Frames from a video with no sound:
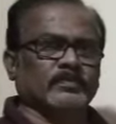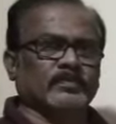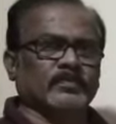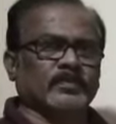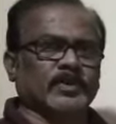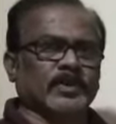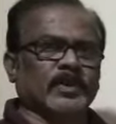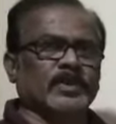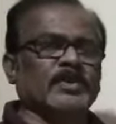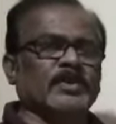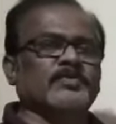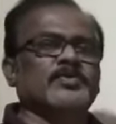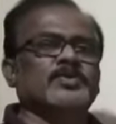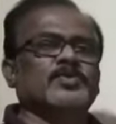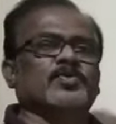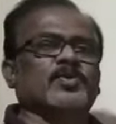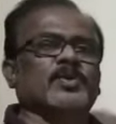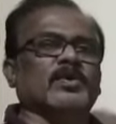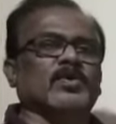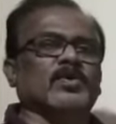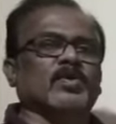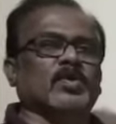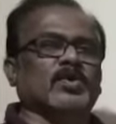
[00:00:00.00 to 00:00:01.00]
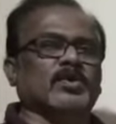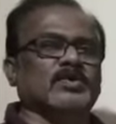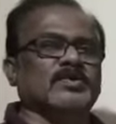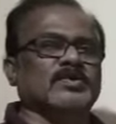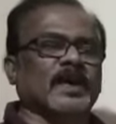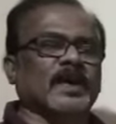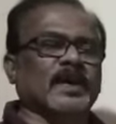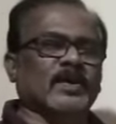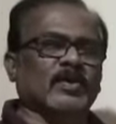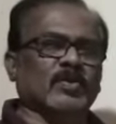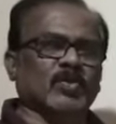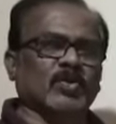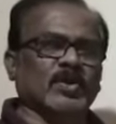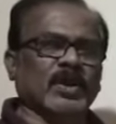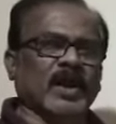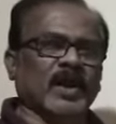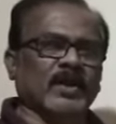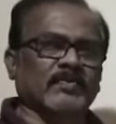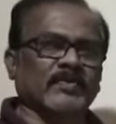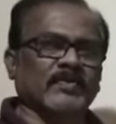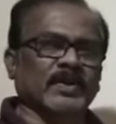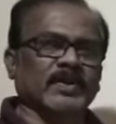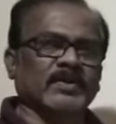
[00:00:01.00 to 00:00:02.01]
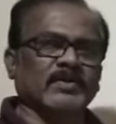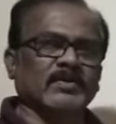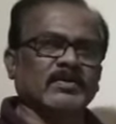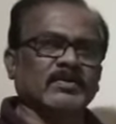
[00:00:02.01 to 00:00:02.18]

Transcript: Individual or the zygote having